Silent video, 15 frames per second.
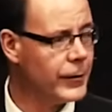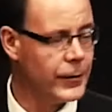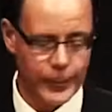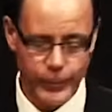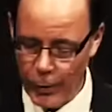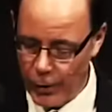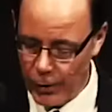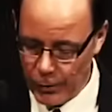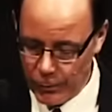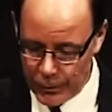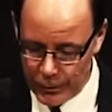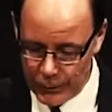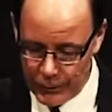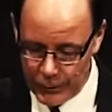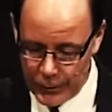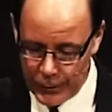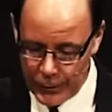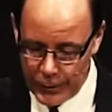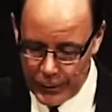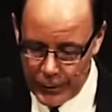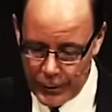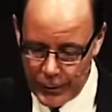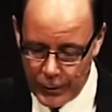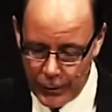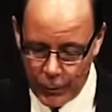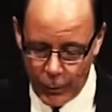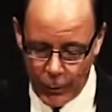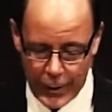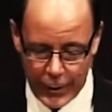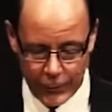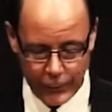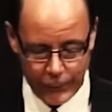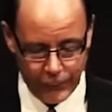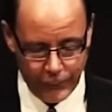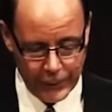That Paul wrote. Wow.